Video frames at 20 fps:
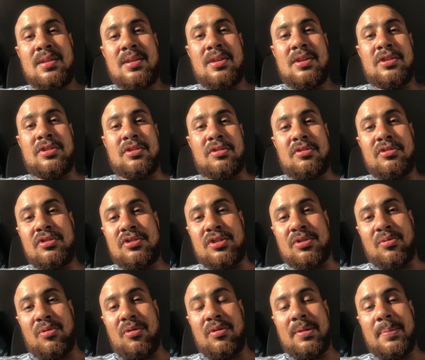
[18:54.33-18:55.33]
Salute
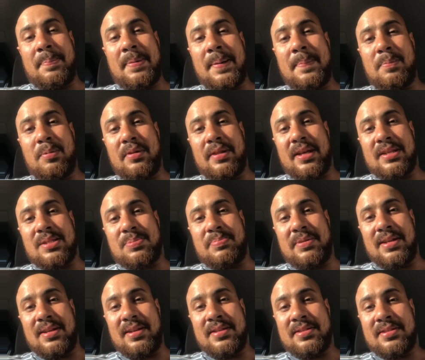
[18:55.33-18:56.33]
to all the people that's
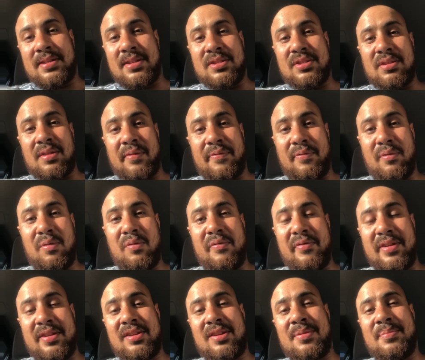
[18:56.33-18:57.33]
been listening to the full
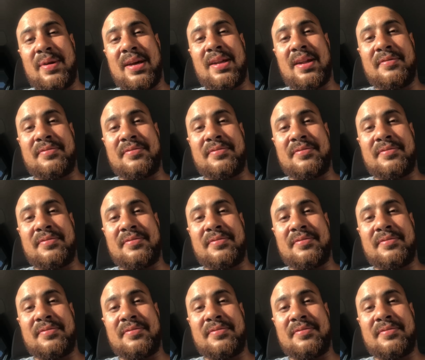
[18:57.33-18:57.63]
video, man.